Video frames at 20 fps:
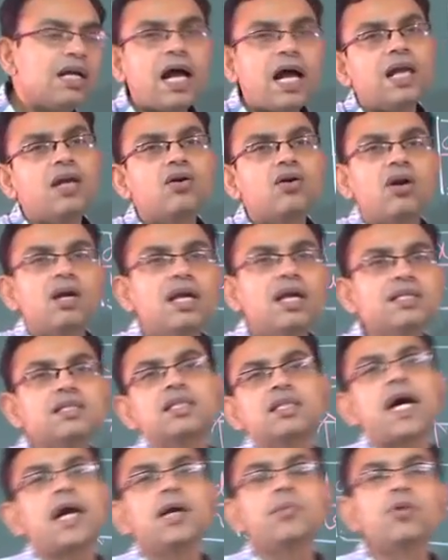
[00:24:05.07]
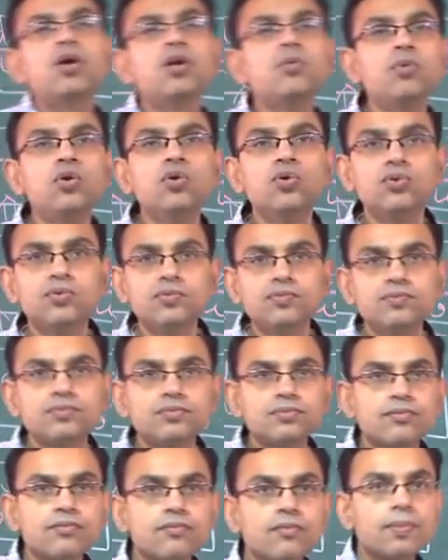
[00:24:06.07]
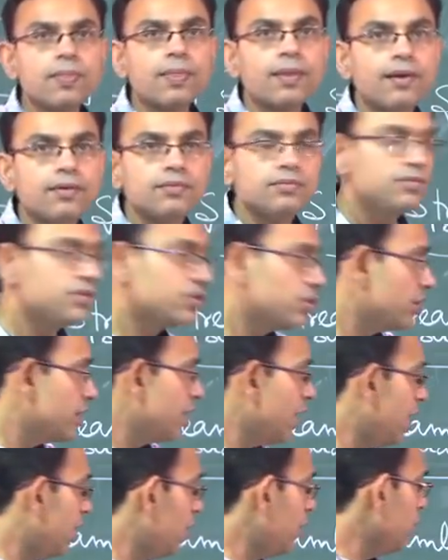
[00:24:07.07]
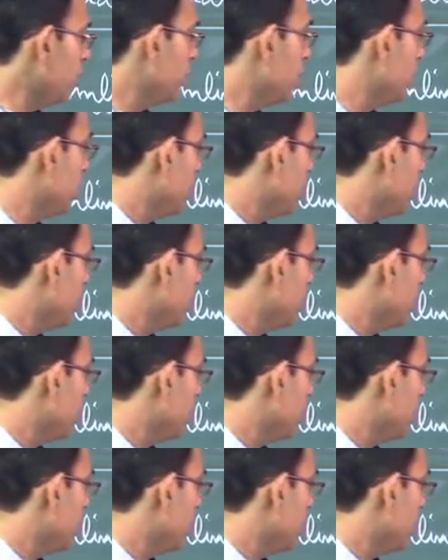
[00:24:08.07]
dye called as thymol blue. So, now